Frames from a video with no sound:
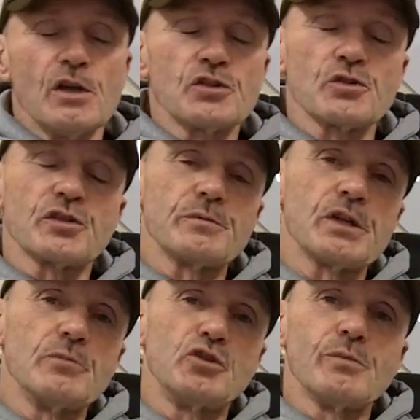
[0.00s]
So
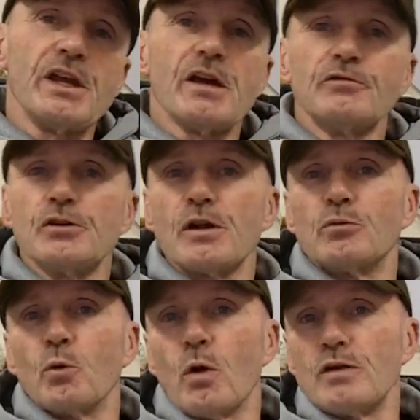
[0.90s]
sometimes you may have your
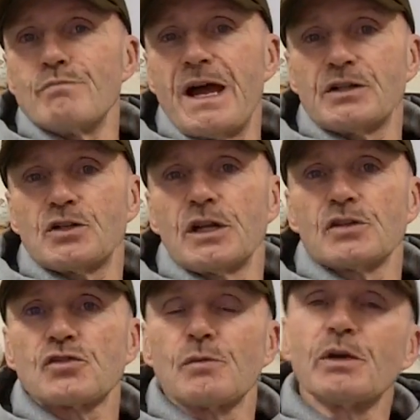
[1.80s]
number one matched
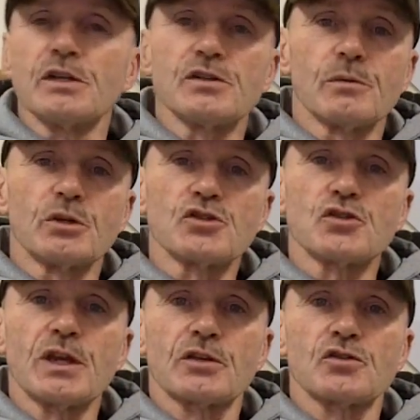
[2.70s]
against somebody's number
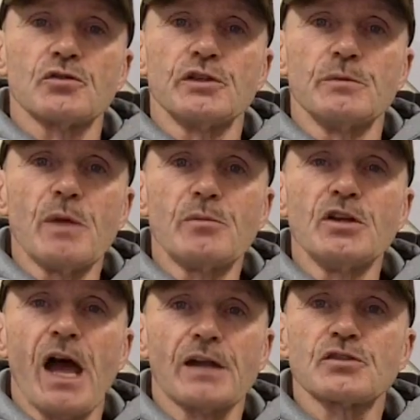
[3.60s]
six, so you
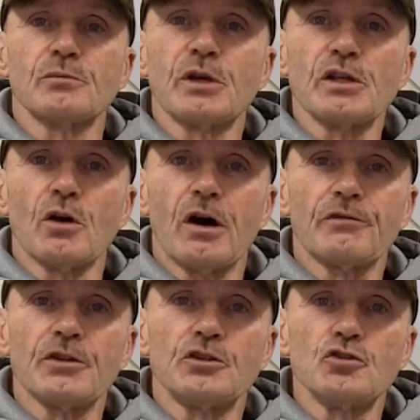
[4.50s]
maybe knock somebody
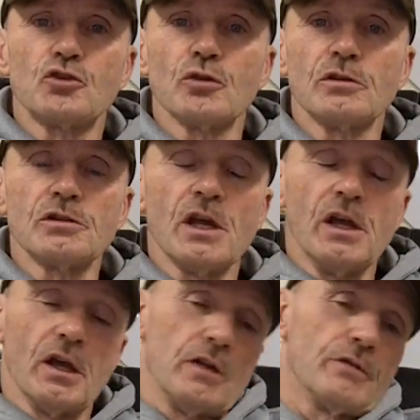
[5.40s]
off that you shouldn't,
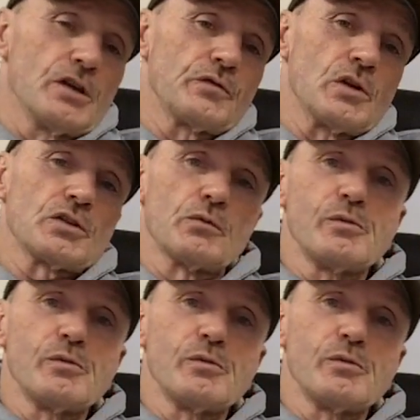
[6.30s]
and vice versa.